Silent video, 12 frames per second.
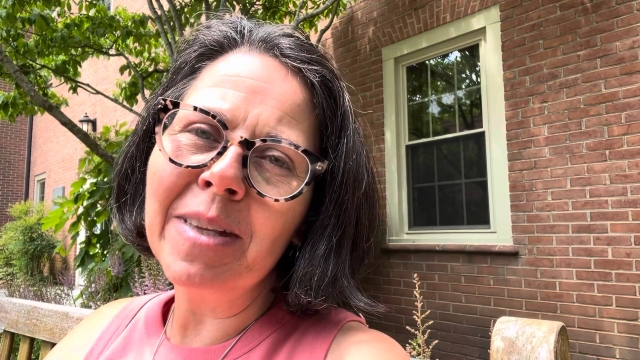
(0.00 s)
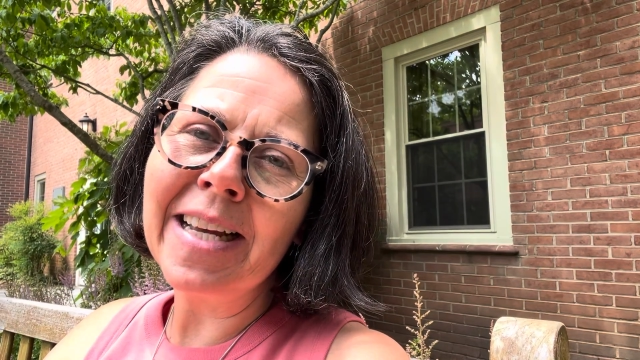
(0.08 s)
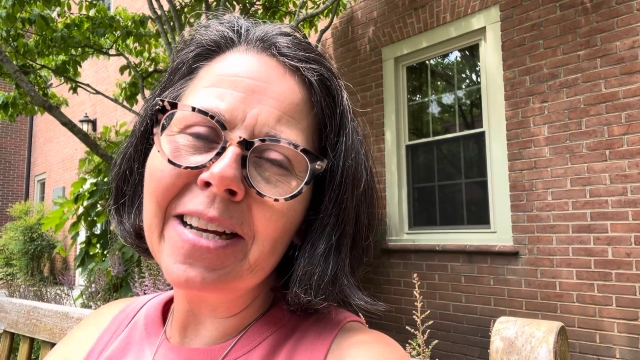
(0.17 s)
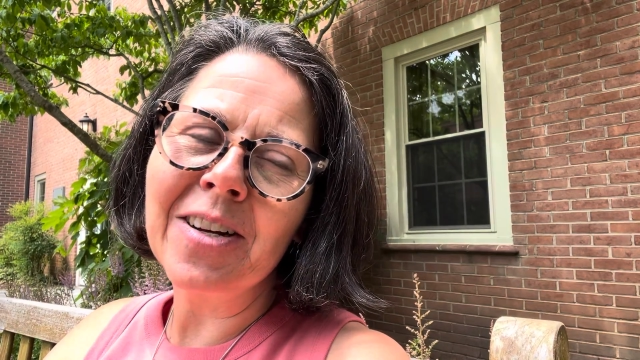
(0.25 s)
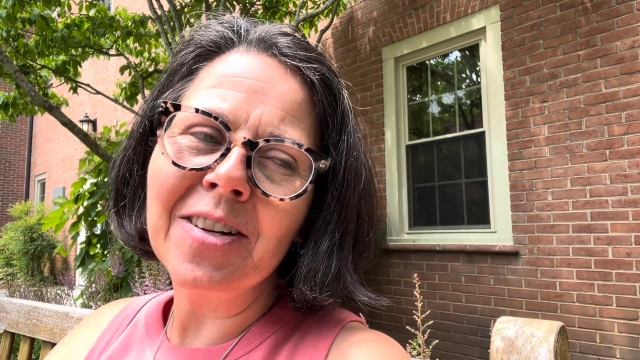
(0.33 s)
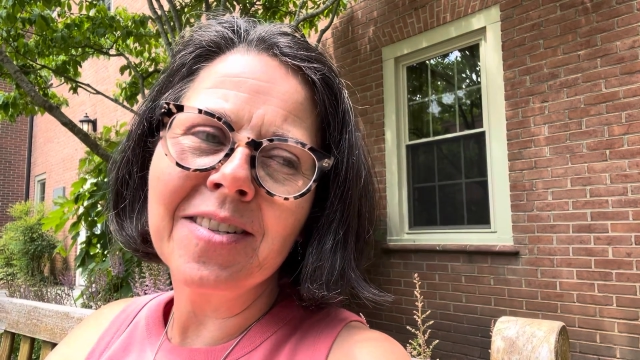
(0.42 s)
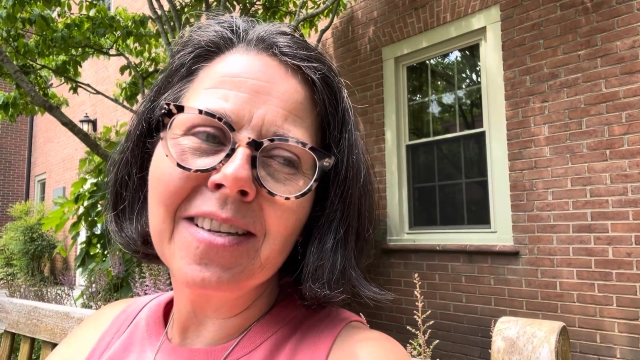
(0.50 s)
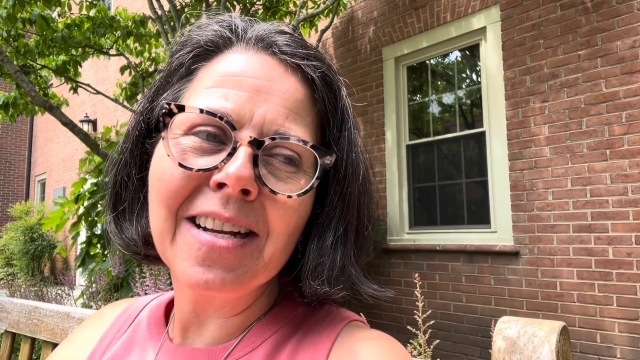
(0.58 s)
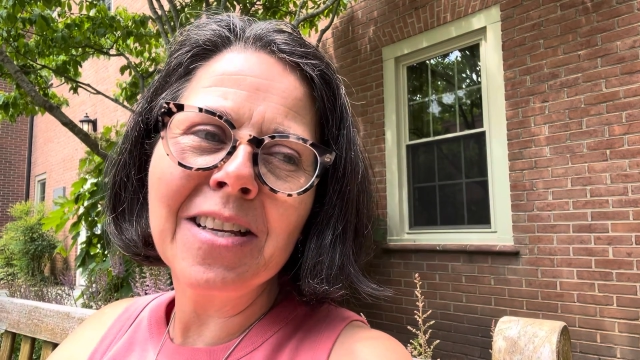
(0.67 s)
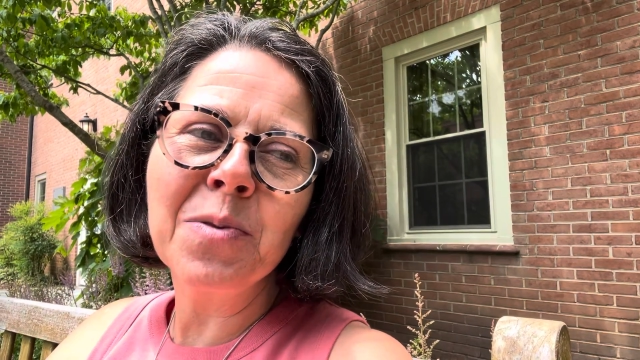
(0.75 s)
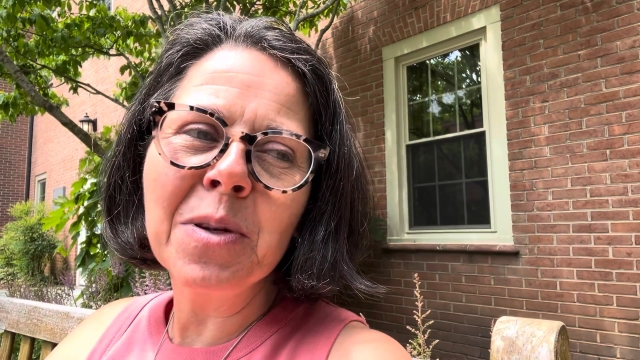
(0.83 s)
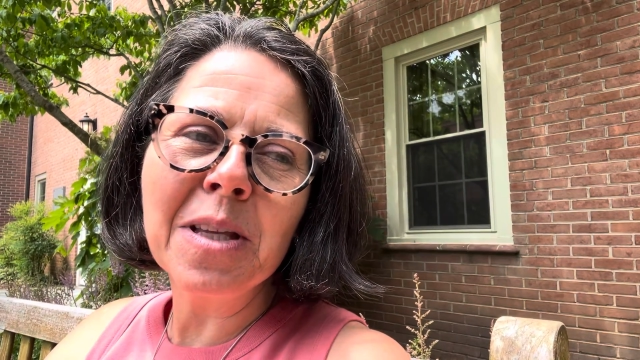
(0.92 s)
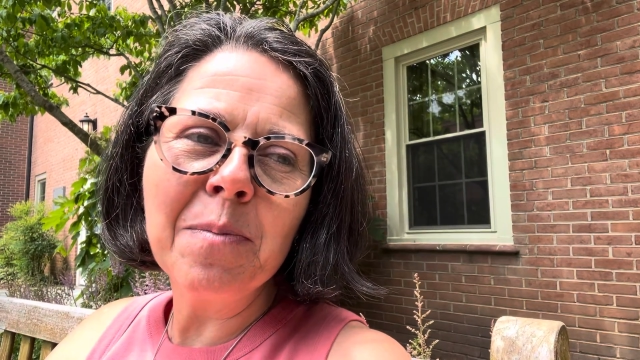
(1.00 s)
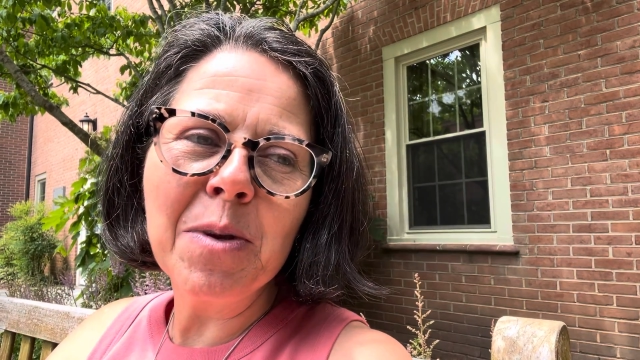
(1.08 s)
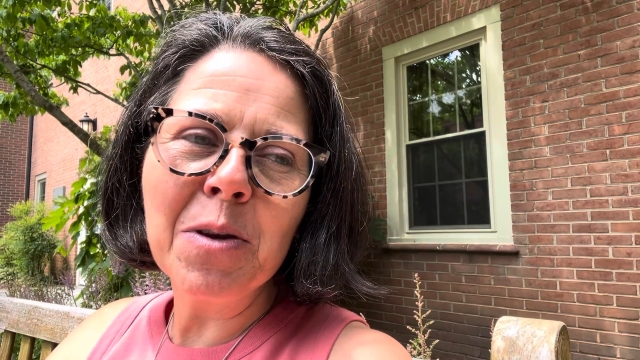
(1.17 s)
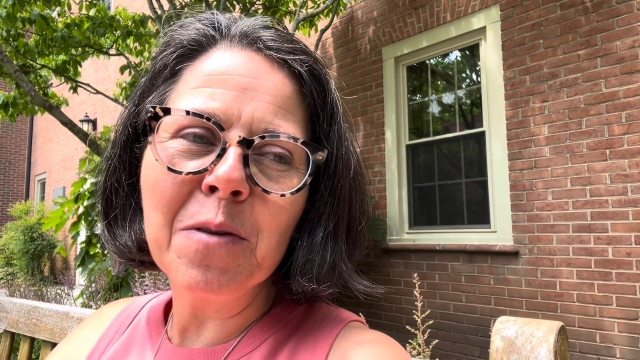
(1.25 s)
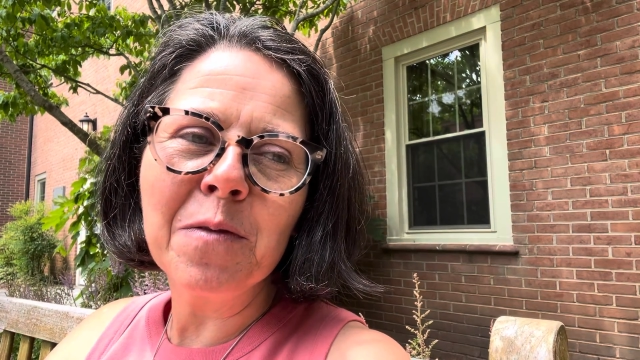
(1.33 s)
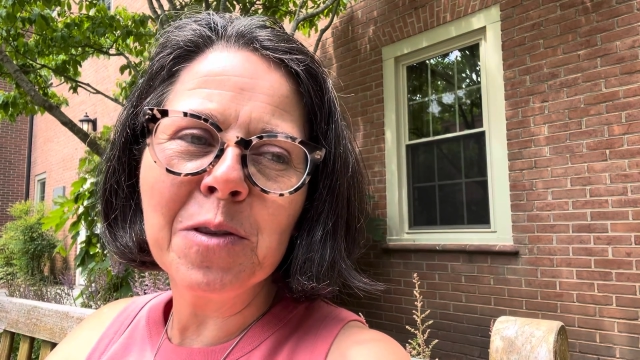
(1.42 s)
leaders. And it's really
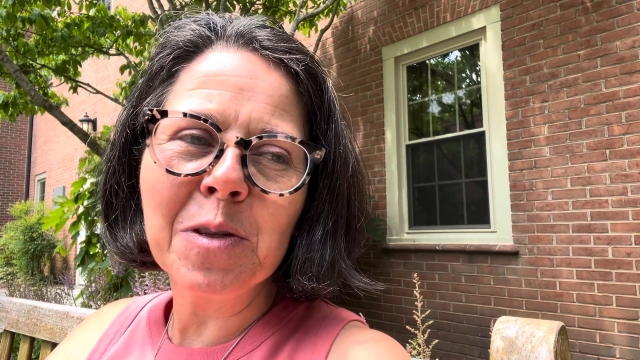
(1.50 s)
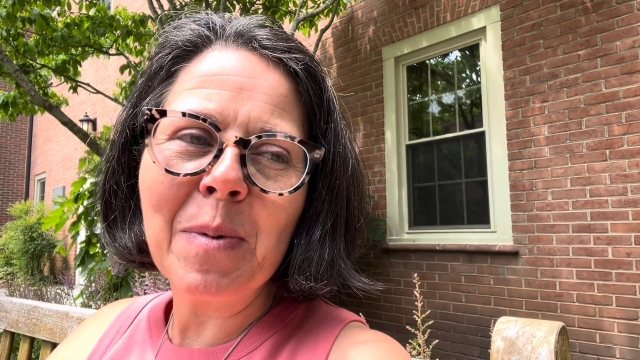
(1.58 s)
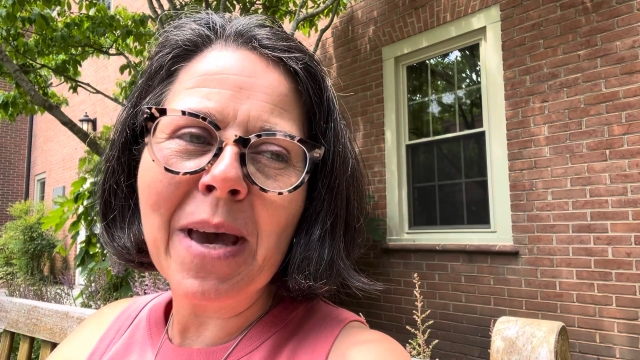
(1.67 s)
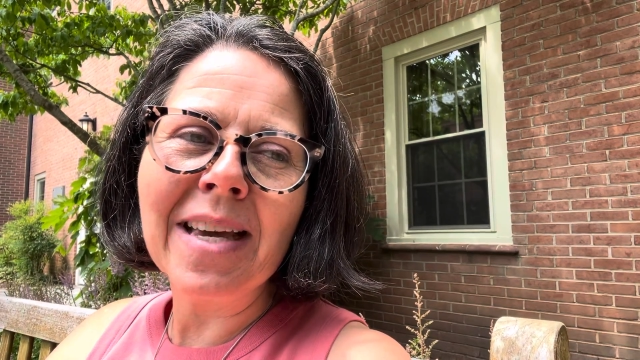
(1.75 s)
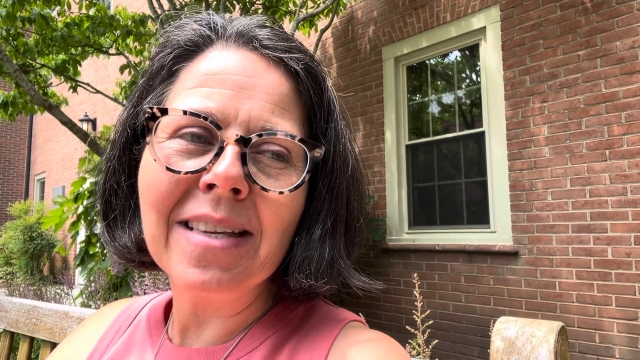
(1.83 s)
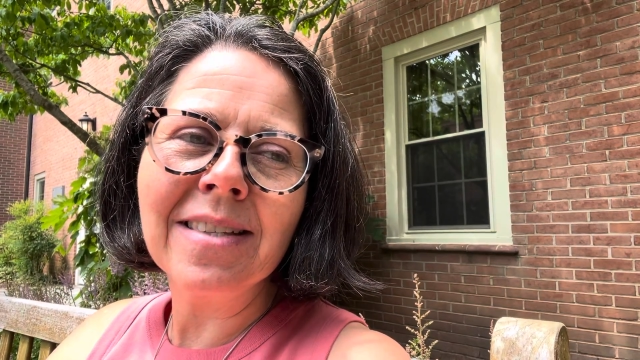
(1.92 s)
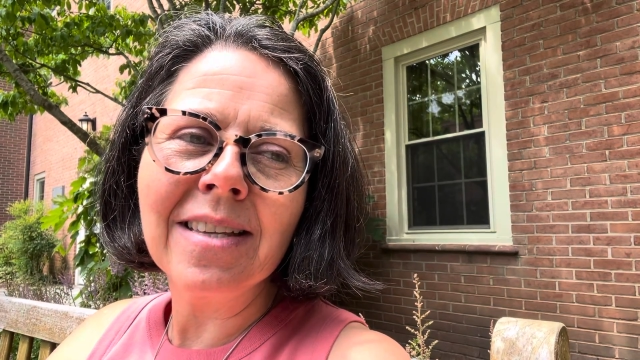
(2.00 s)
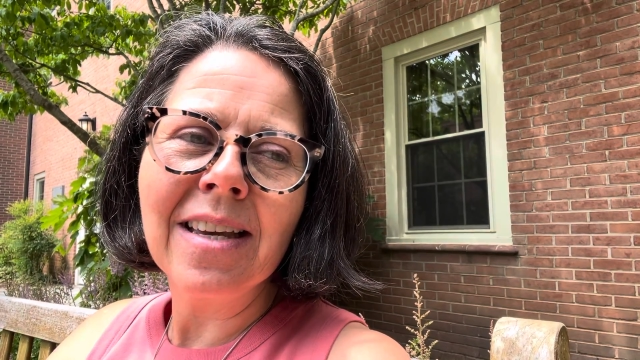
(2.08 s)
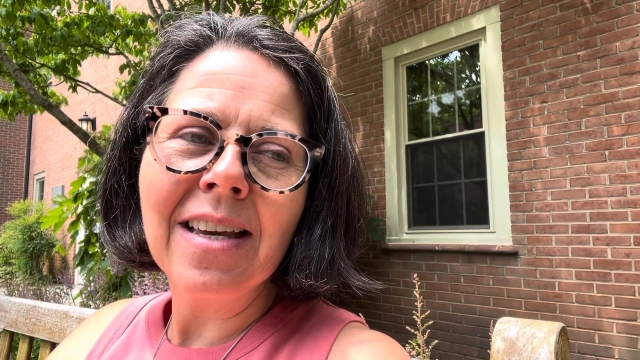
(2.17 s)
beautiful space.